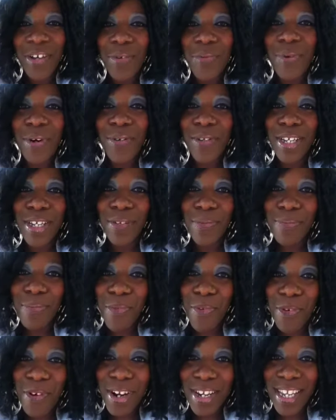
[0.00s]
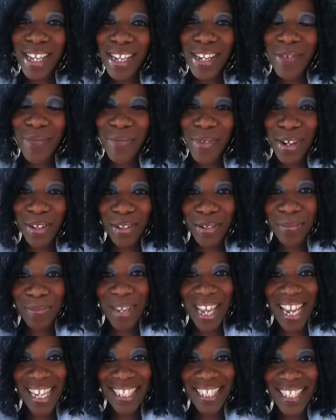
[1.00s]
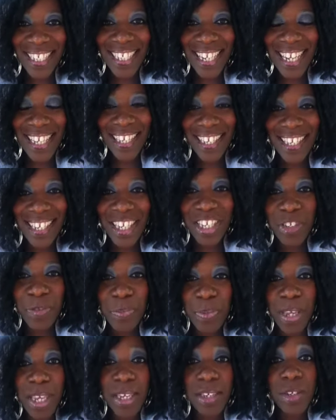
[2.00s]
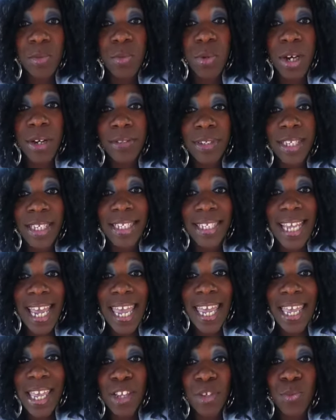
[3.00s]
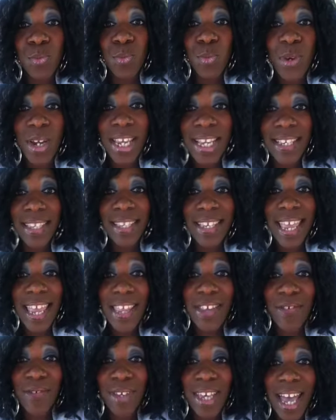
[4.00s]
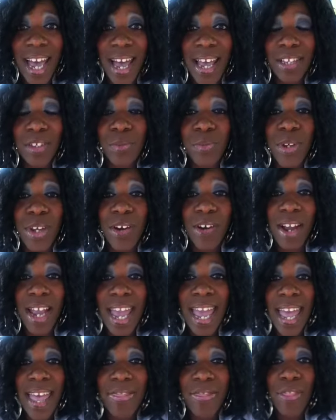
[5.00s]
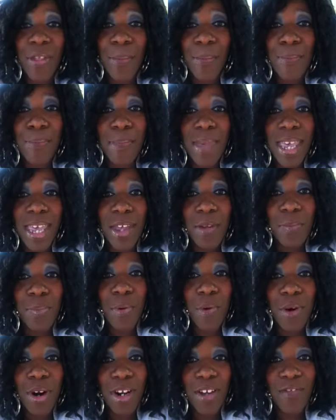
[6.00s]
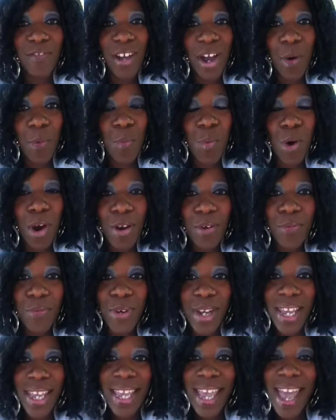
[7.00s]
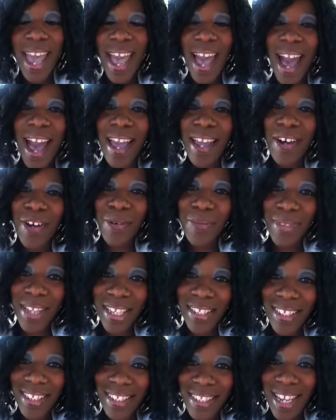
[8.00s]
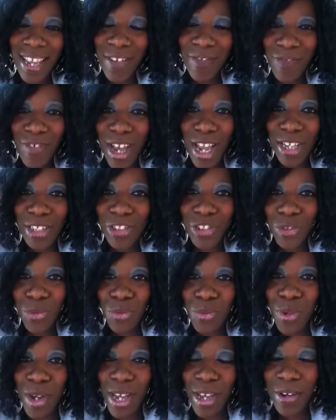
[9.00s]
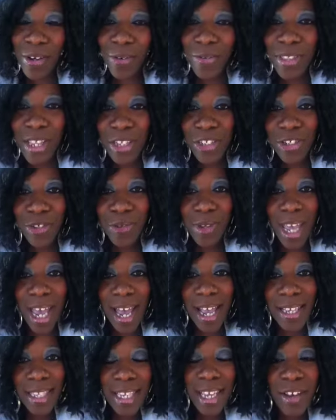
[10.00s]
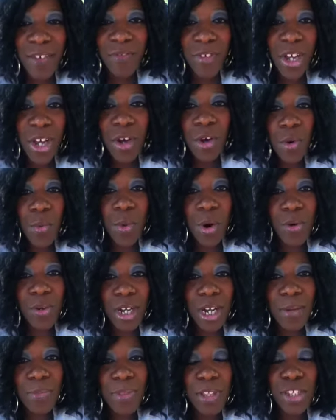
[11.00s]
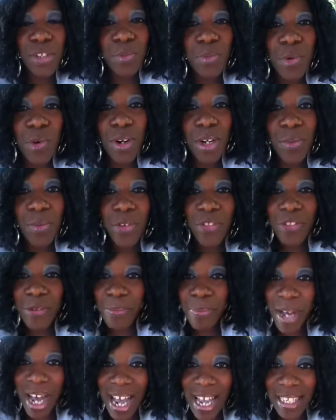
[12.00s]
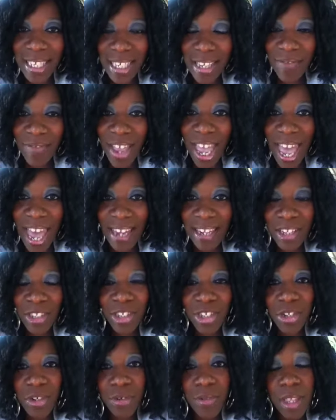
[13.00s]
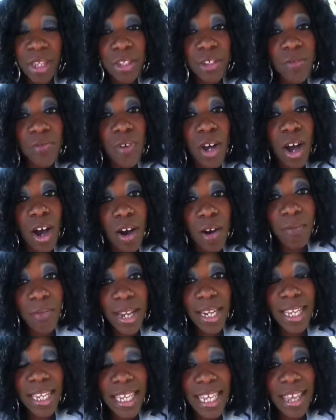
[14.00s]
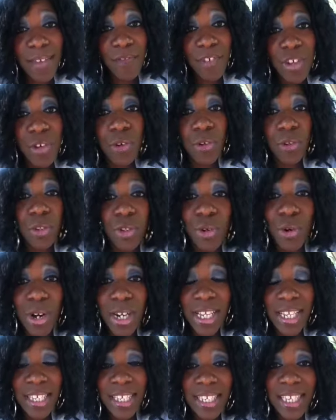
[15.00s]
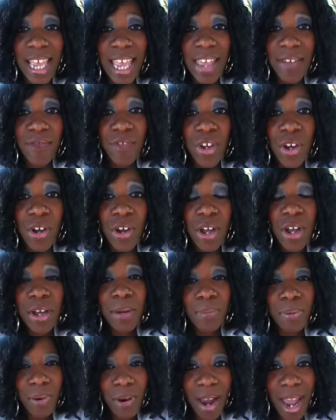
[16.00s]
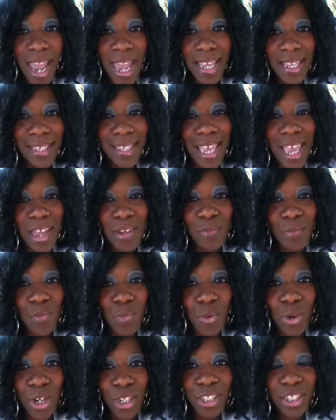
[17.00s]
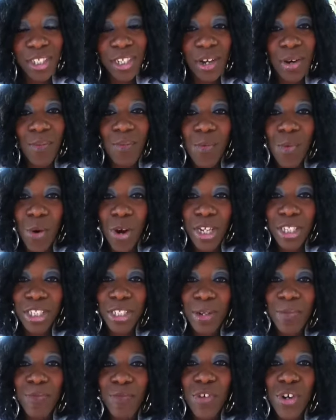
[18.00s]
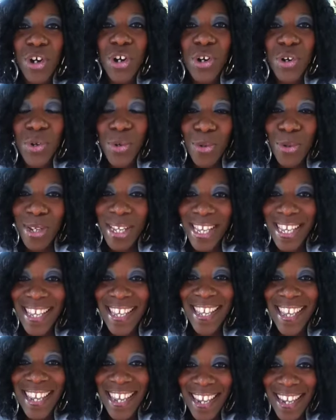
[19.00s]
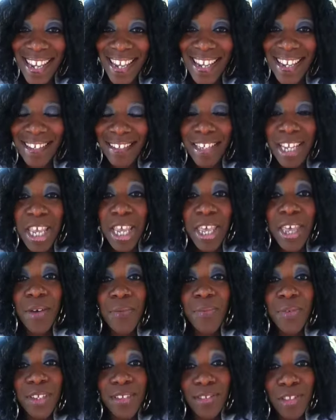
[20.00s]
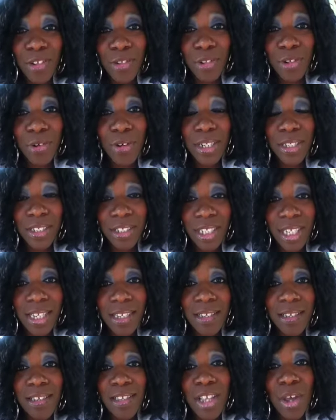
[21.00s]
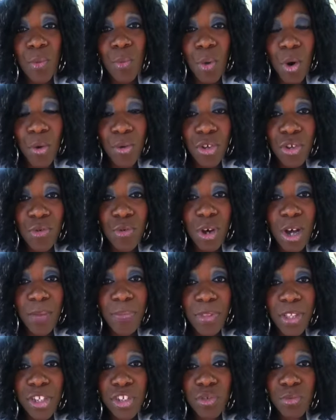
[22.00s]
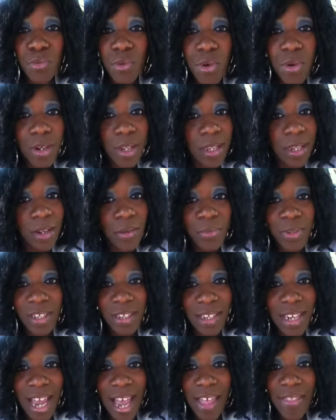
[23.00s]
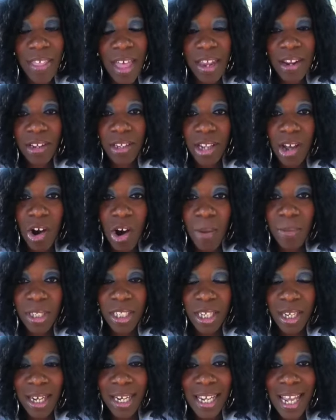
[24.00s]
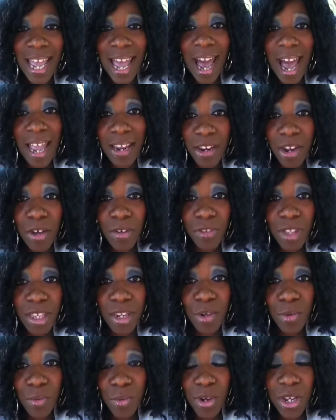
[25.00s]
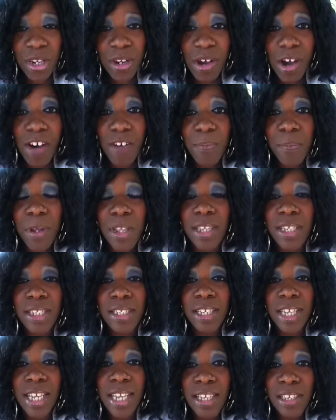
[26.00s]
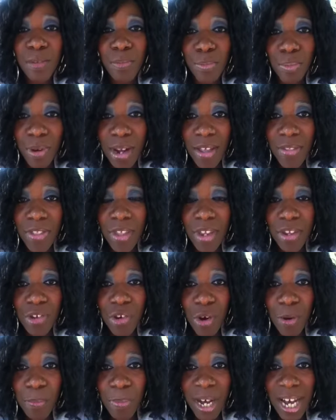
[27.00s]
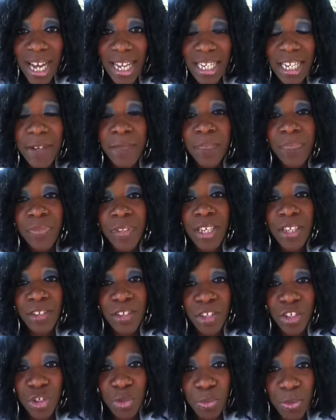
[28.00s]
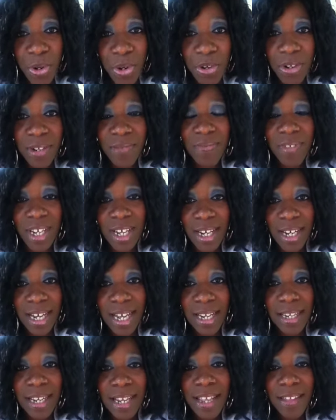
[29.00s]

Well, good morning and welcome back to Destahnee Speaks. Well, today is Wednesday, you guys. We are at the midpoint of our work week. I hope that today finds you well, that you guys have woke up this morning with a positive attitude, that you've already given your Lord and Savior praise and worship, worship for who He is. It was the Lord Jesus that woke you up this morning. It was not that alarm clock. I know that it went off, but it's His breath in your body. It's the Spirit of God